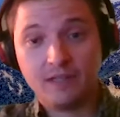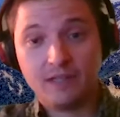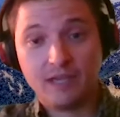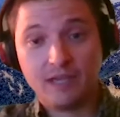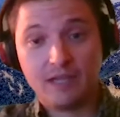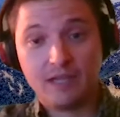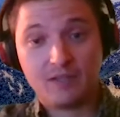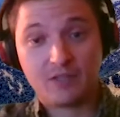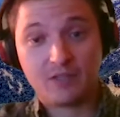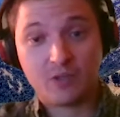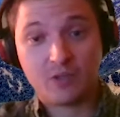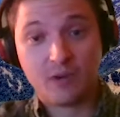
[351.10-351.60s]

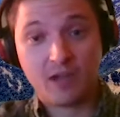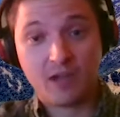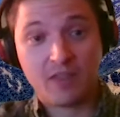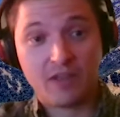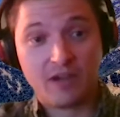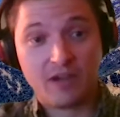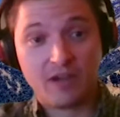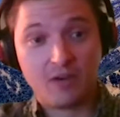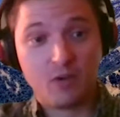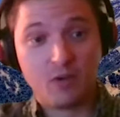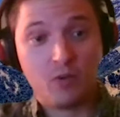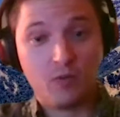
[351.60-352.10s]
And so I
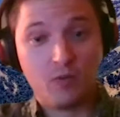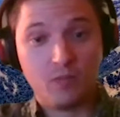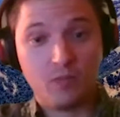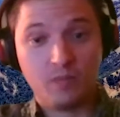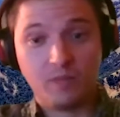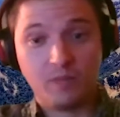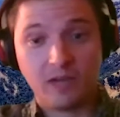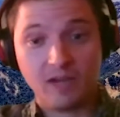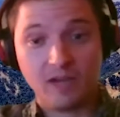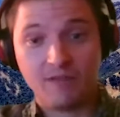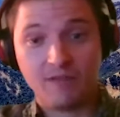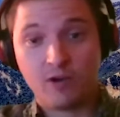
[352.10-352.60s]
thought, ooh,
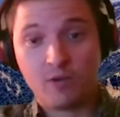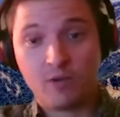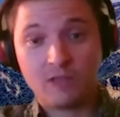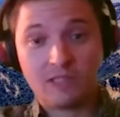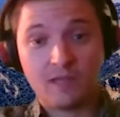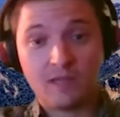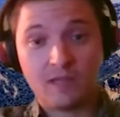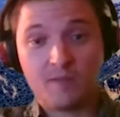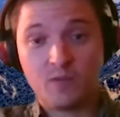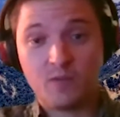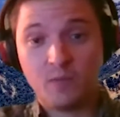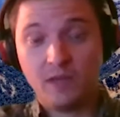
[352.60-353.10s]
I've always
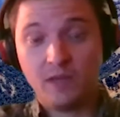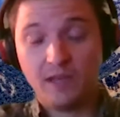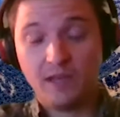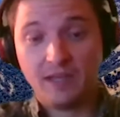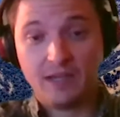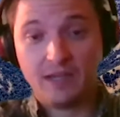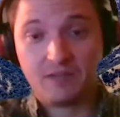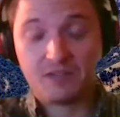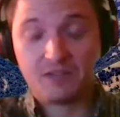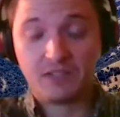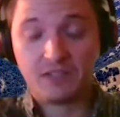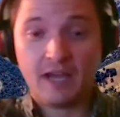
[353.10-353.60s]
loved being
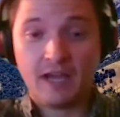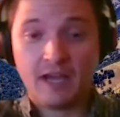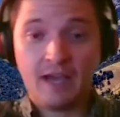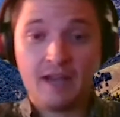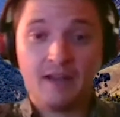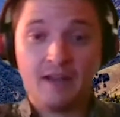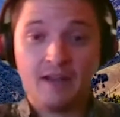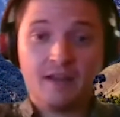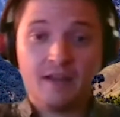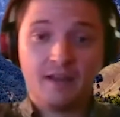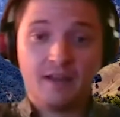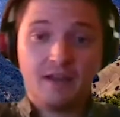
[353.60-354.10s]

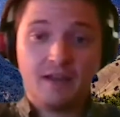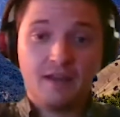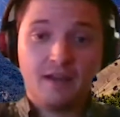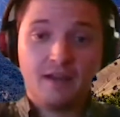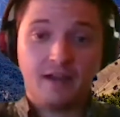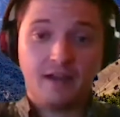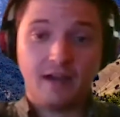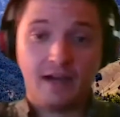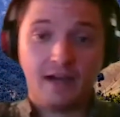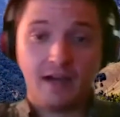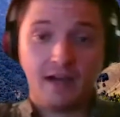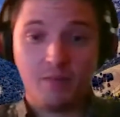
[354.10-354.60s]
outside.
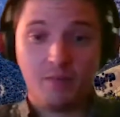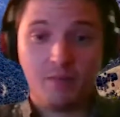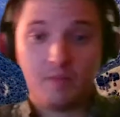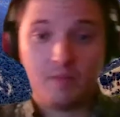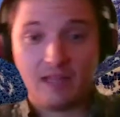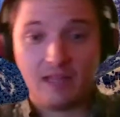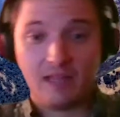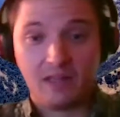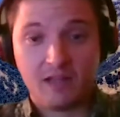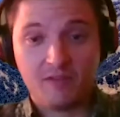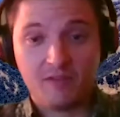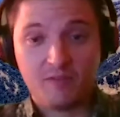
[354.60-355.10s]
I
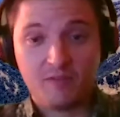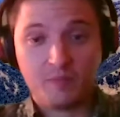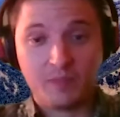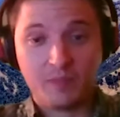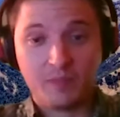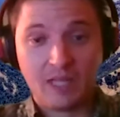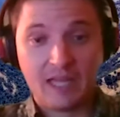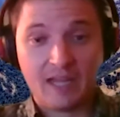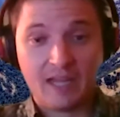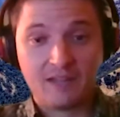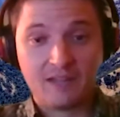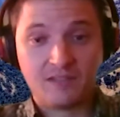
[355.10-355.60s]
love
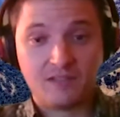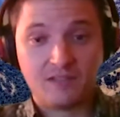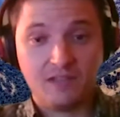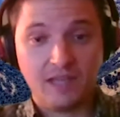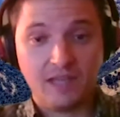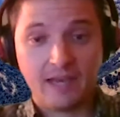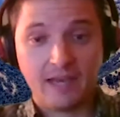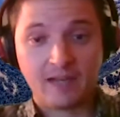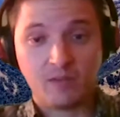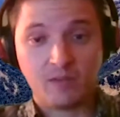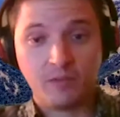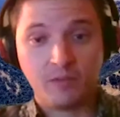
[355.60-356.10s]
plants and
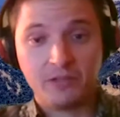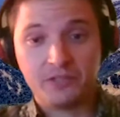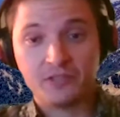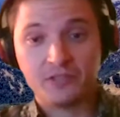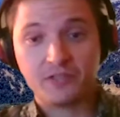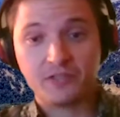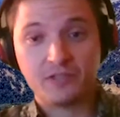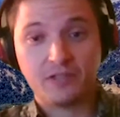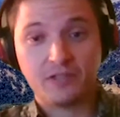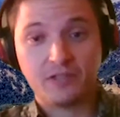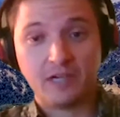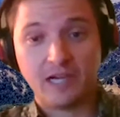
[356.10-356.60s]

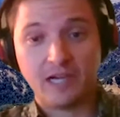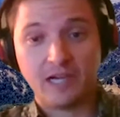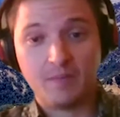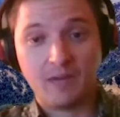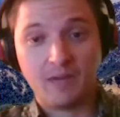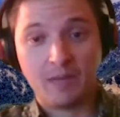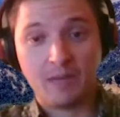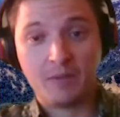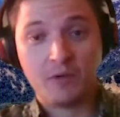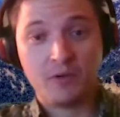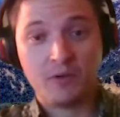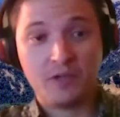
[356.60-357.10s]
animals.
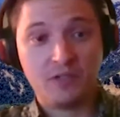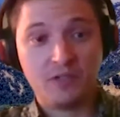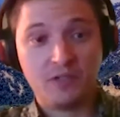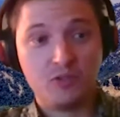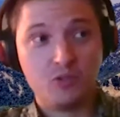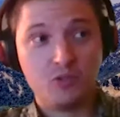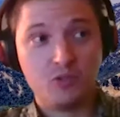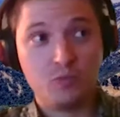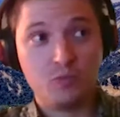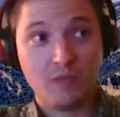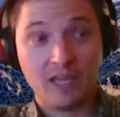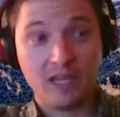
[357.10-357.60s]
I'm going
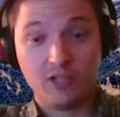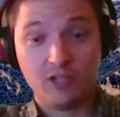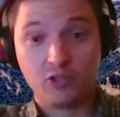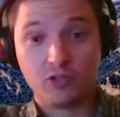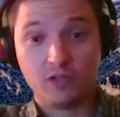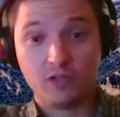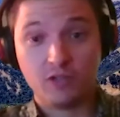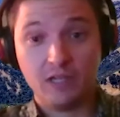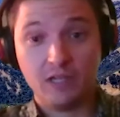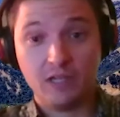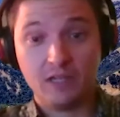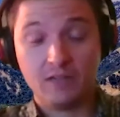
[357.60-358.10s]
to major
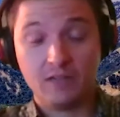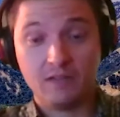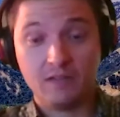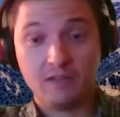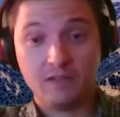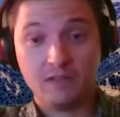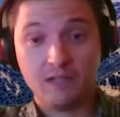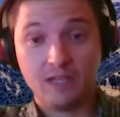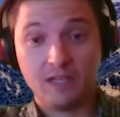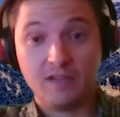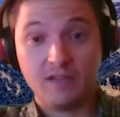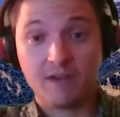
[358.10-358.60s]
in
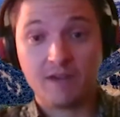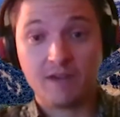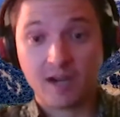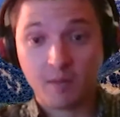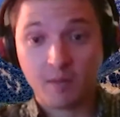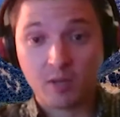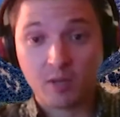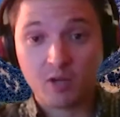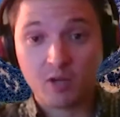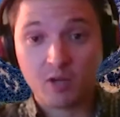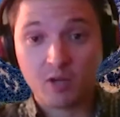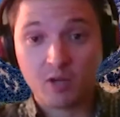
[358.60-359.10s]

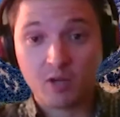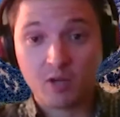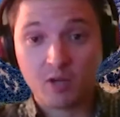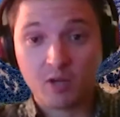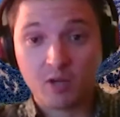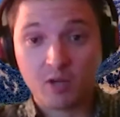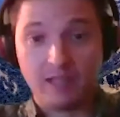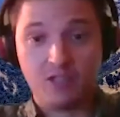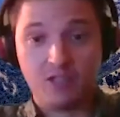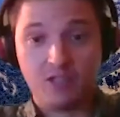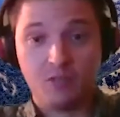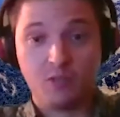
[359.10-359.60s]
environmental
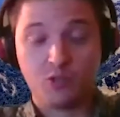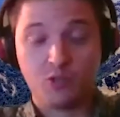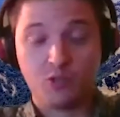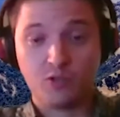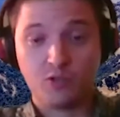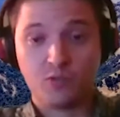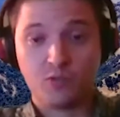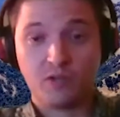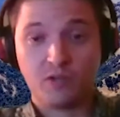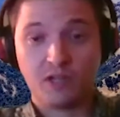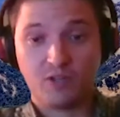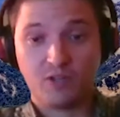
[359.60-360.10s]
biology, which was
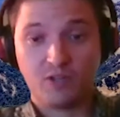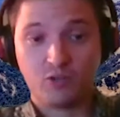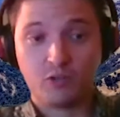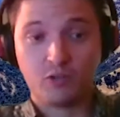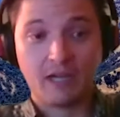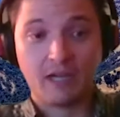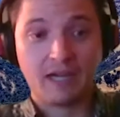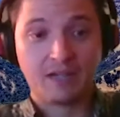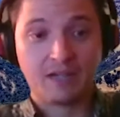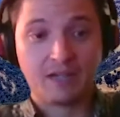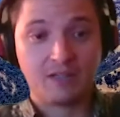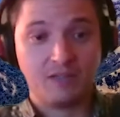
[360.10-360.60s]
one of the
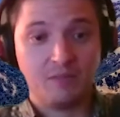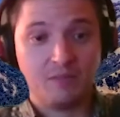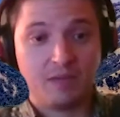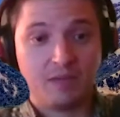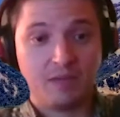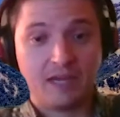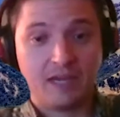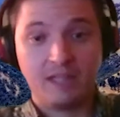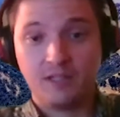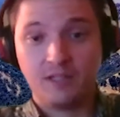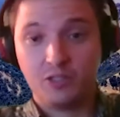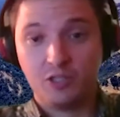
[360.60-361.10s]
tracks in
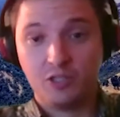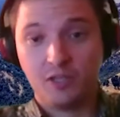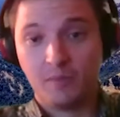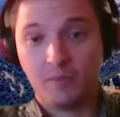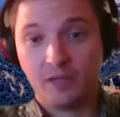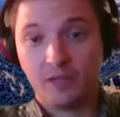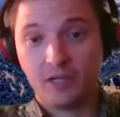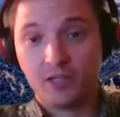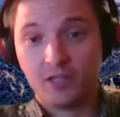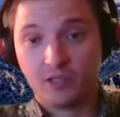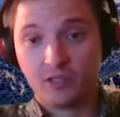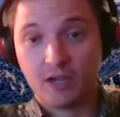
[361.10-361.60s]
biology at my
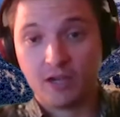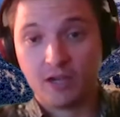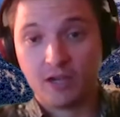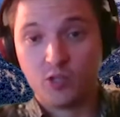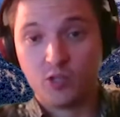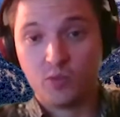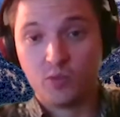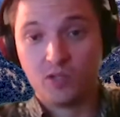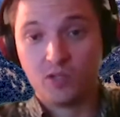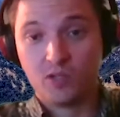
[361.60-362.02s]
undergraduate